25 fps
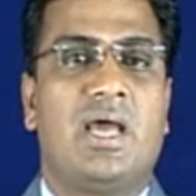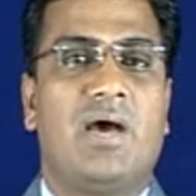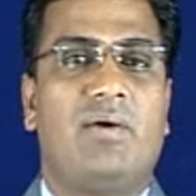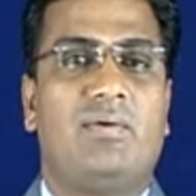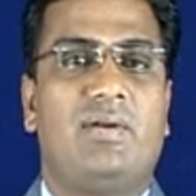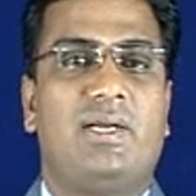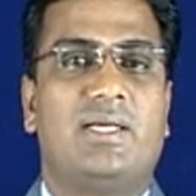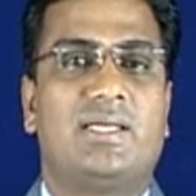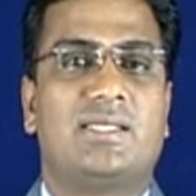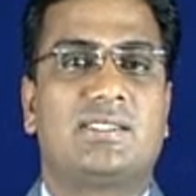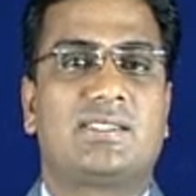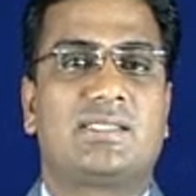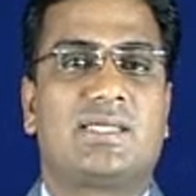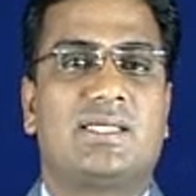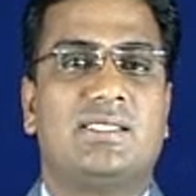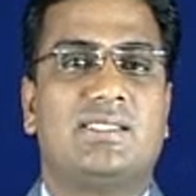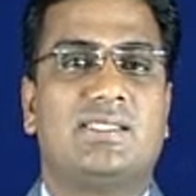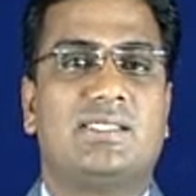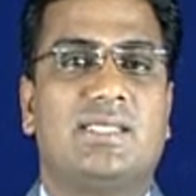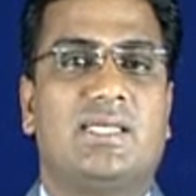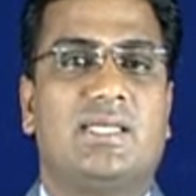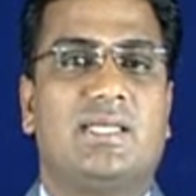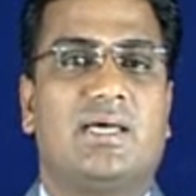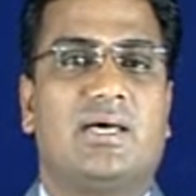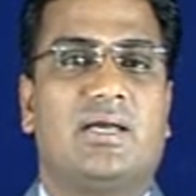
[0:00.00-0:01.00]
Now let us
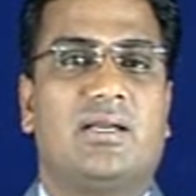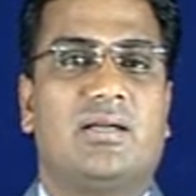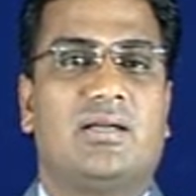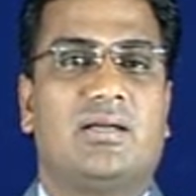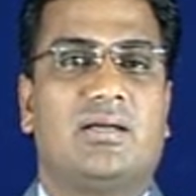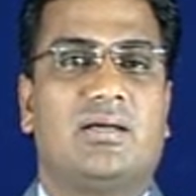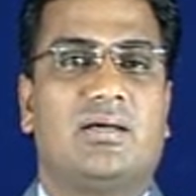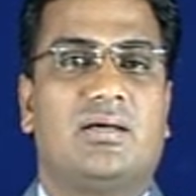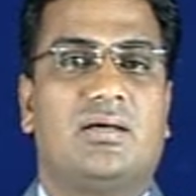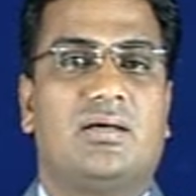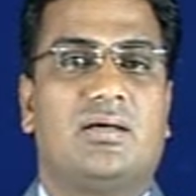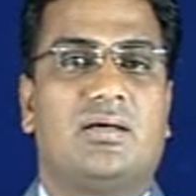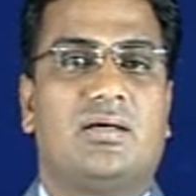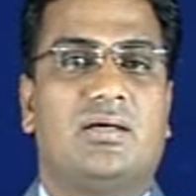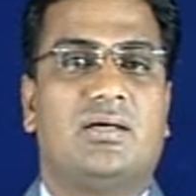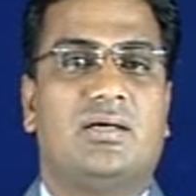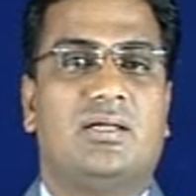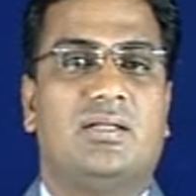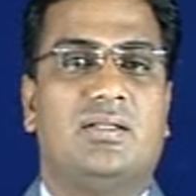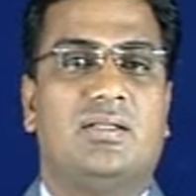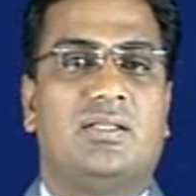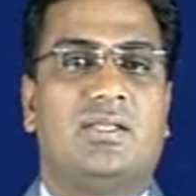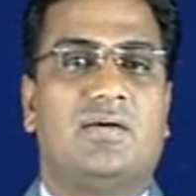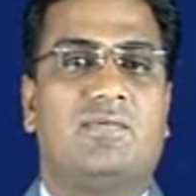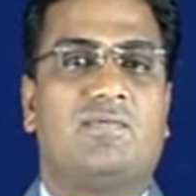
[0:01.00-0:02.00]
consider
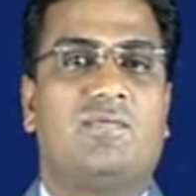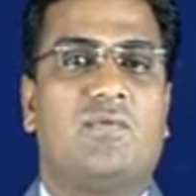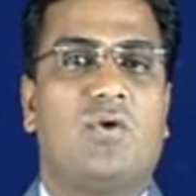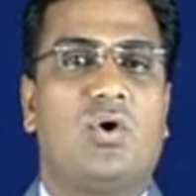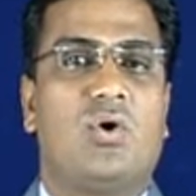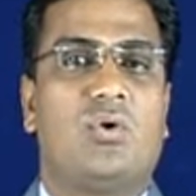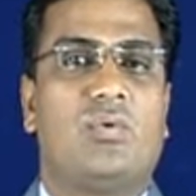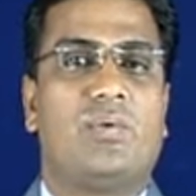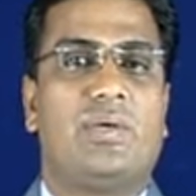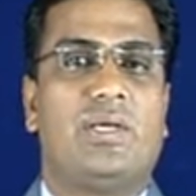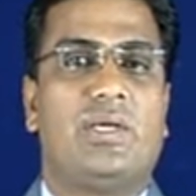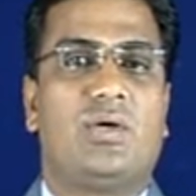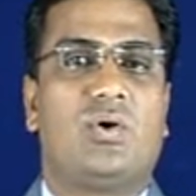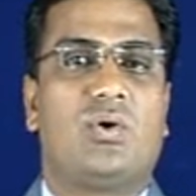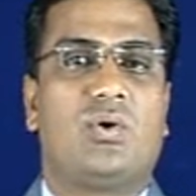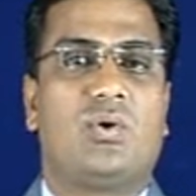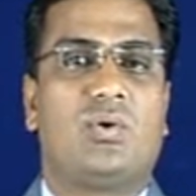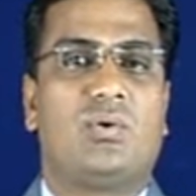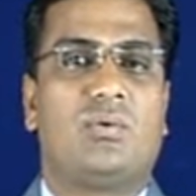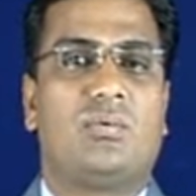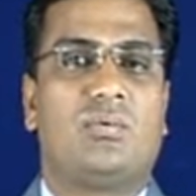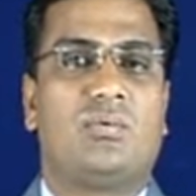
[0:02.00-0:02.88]
the following